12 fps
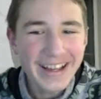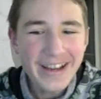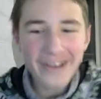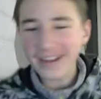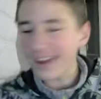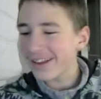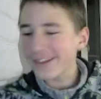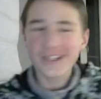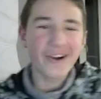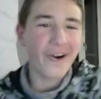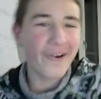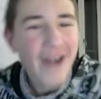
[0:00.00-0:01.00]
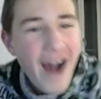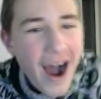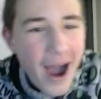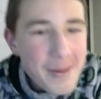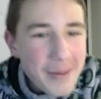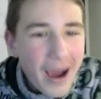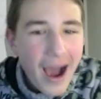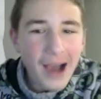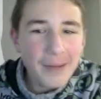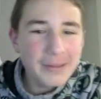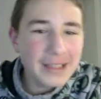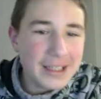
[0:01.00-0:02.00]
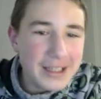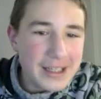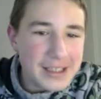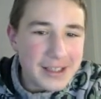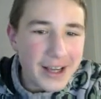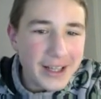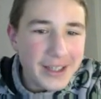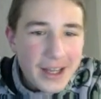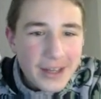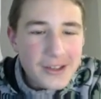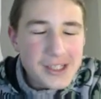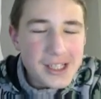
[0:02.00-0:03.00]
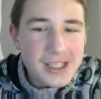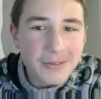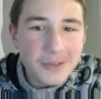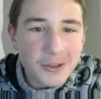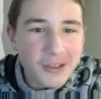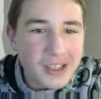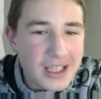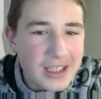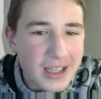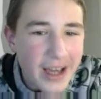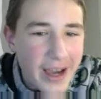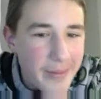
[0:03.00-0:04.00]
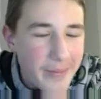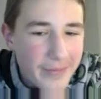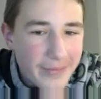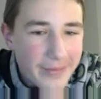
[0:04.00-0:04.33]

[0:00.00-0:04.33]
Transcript: Okay, let's go. I'm getting this knight. Now I just have to watch the time.